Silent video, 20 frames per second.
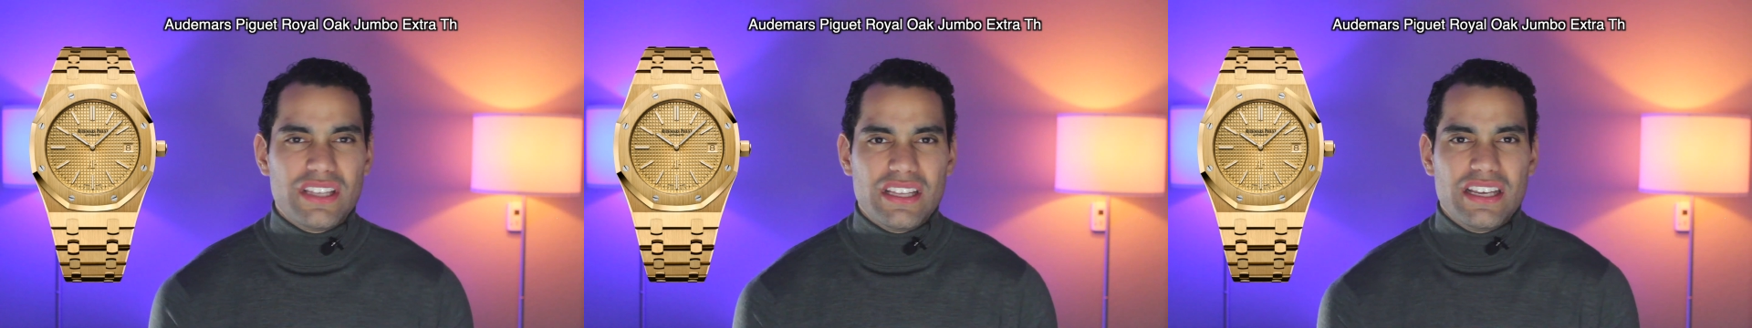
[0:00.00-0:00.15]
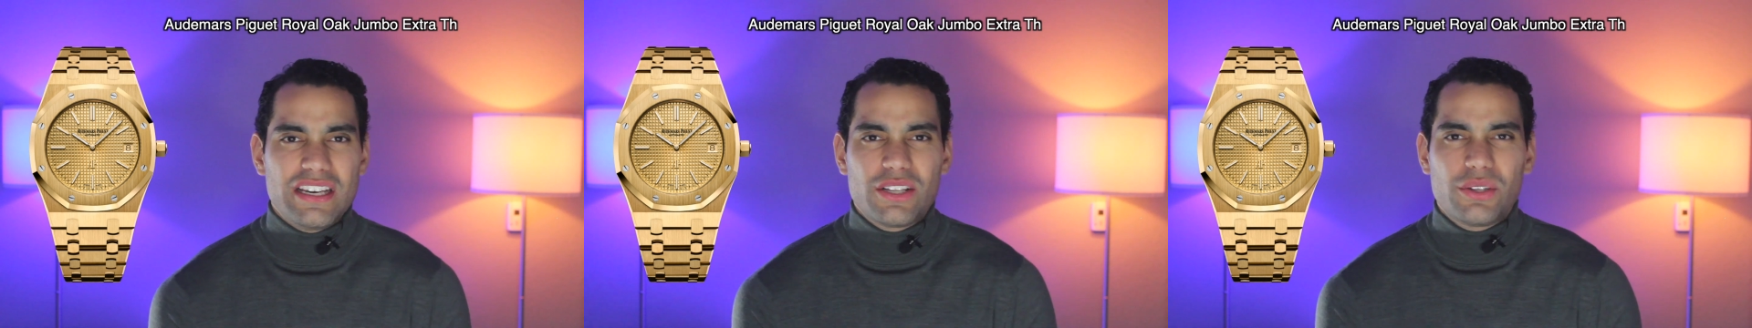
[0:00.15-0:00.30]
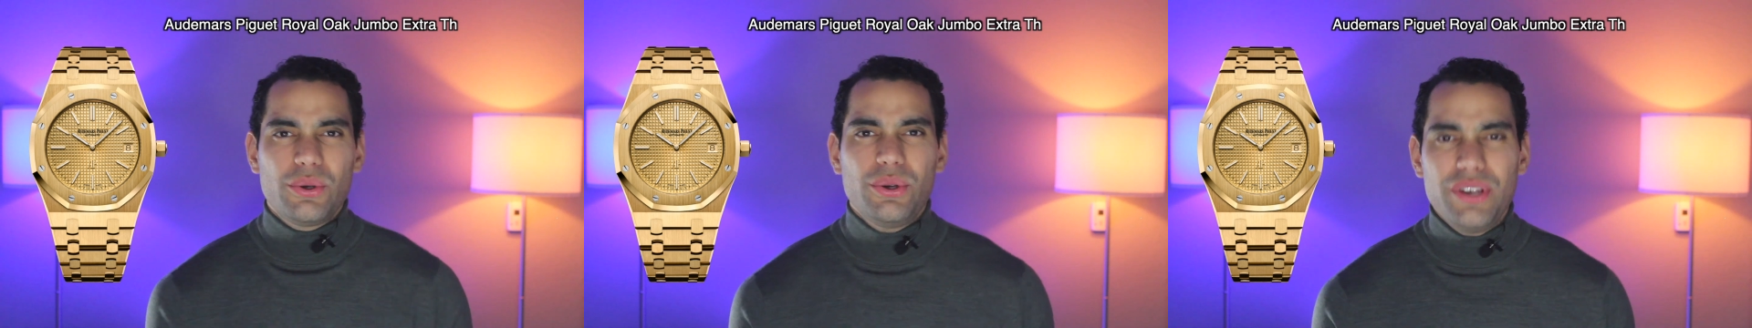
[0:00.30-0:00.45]

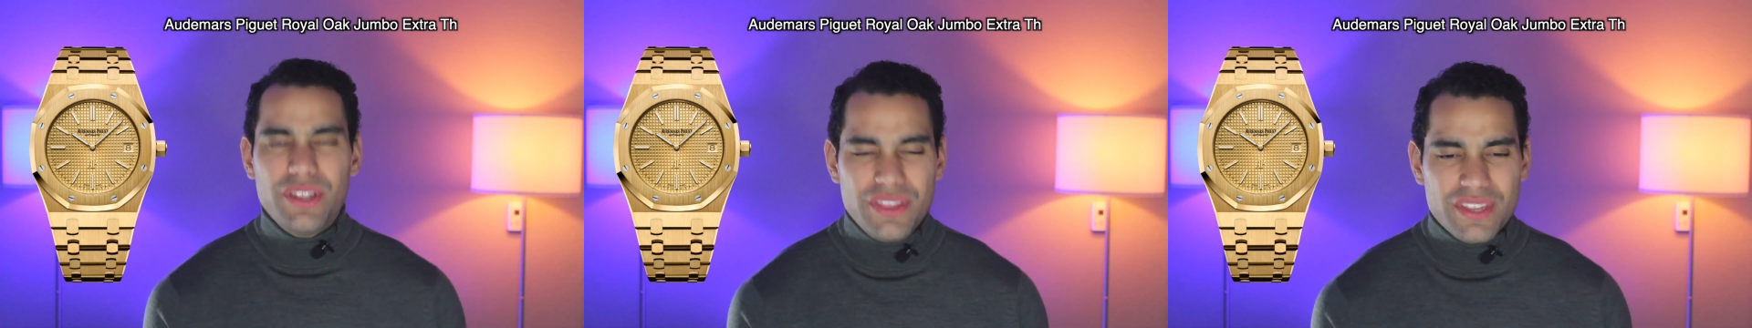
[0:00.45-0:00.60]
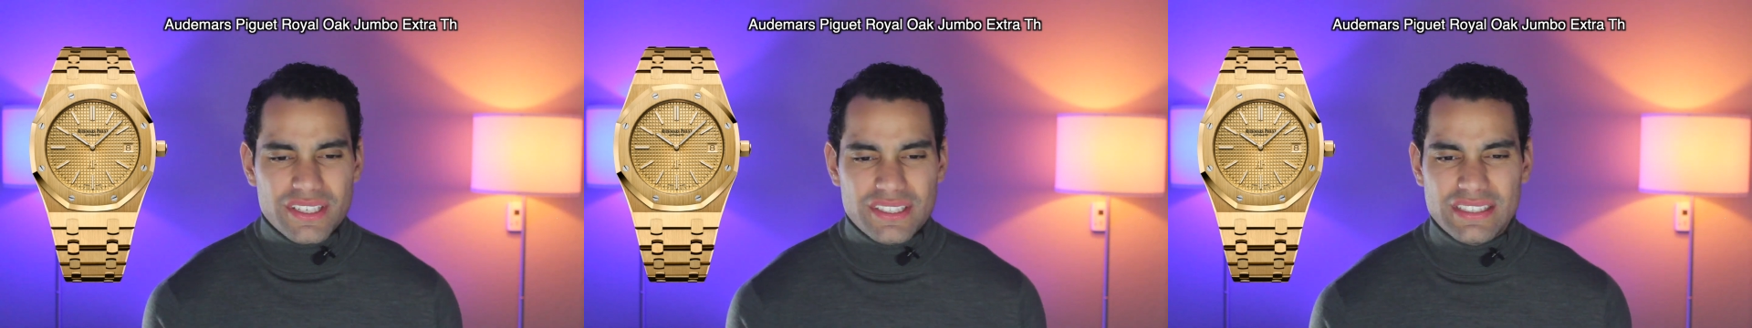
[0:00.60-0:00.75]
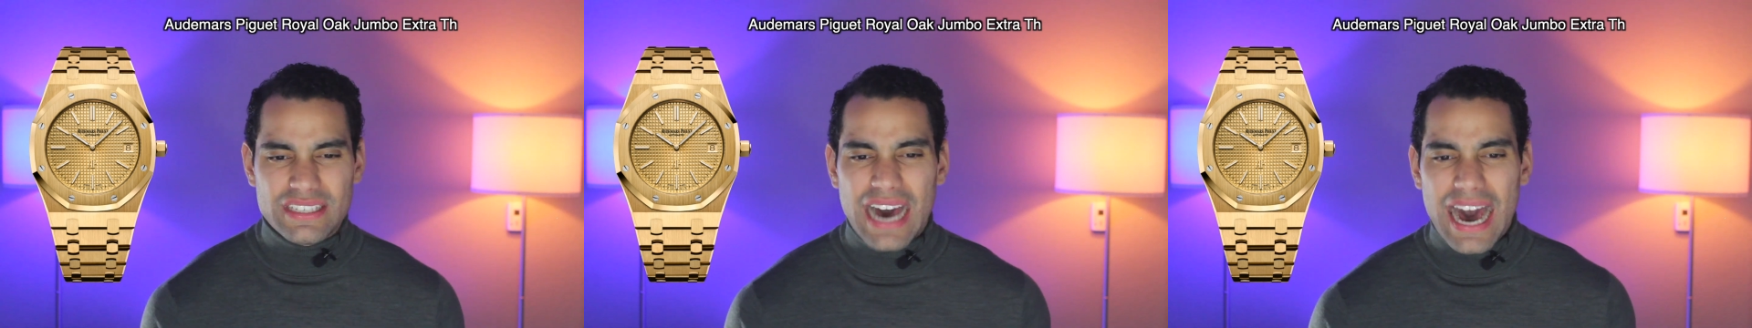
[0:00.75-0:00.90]
including
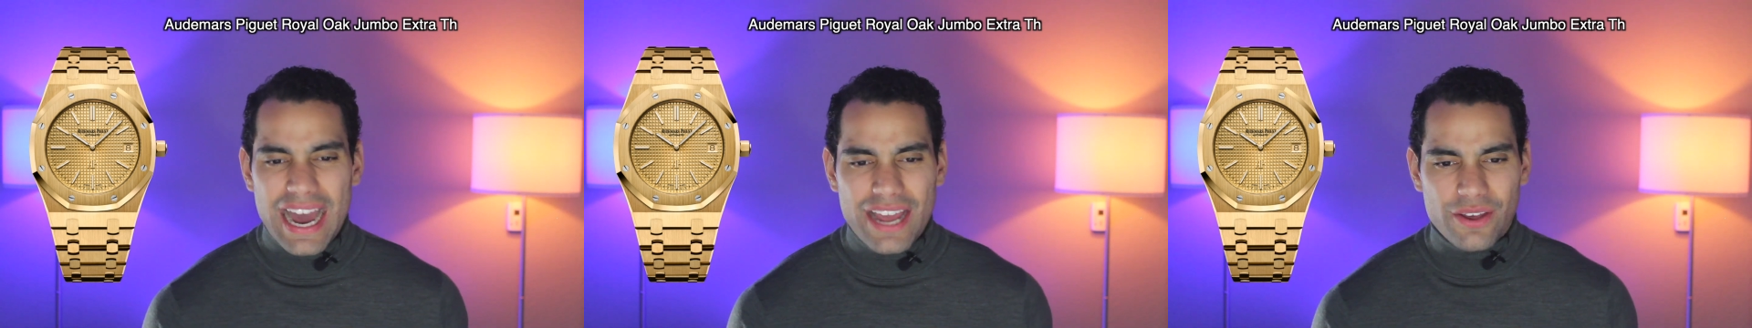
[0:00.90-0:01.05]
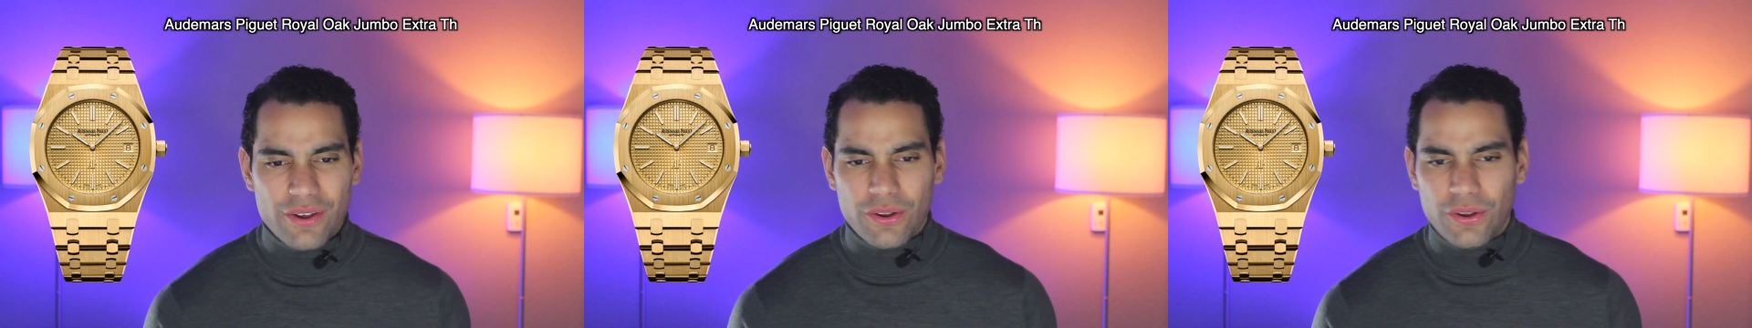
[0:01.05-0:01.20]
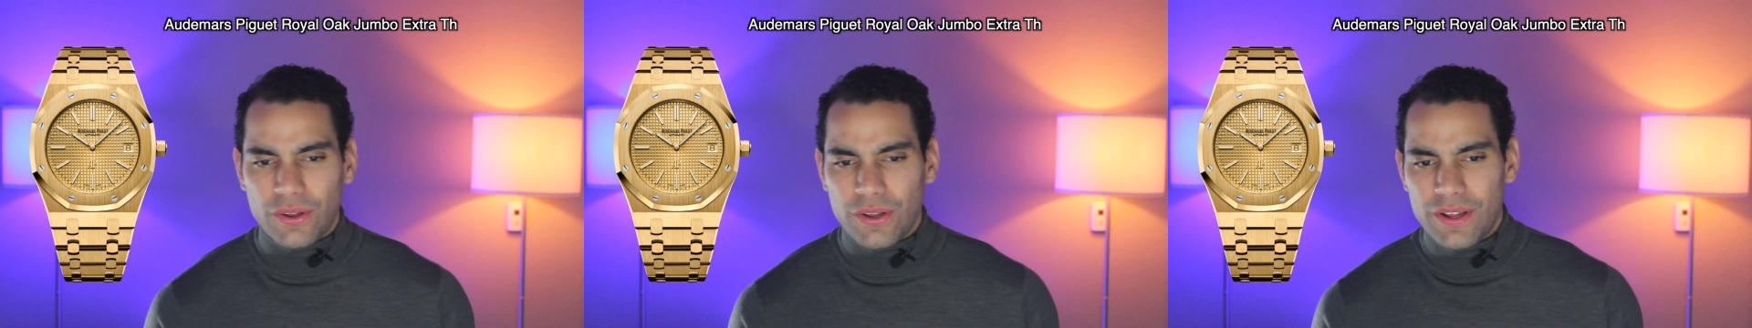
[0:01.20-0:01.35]
the
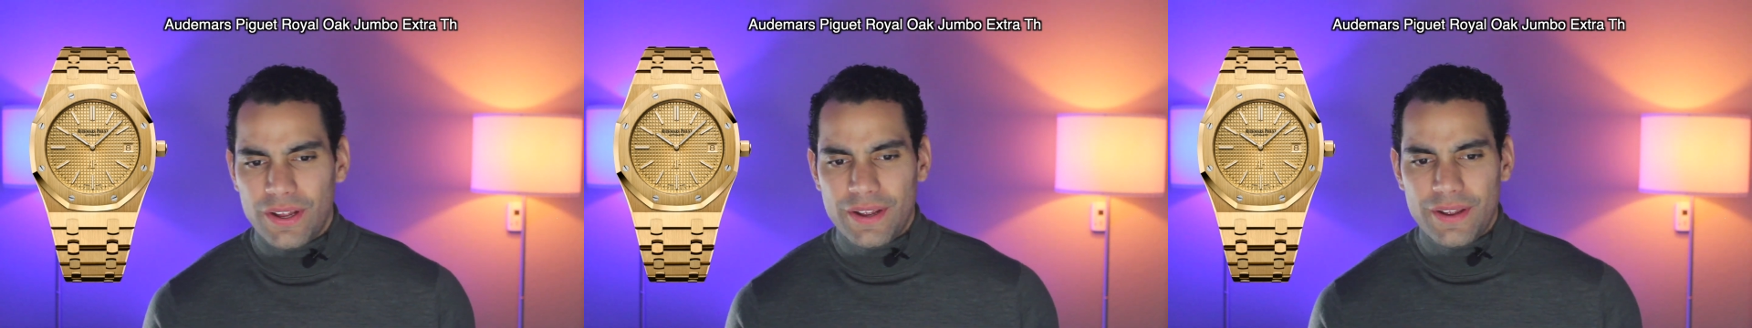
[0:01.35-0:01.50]
dial.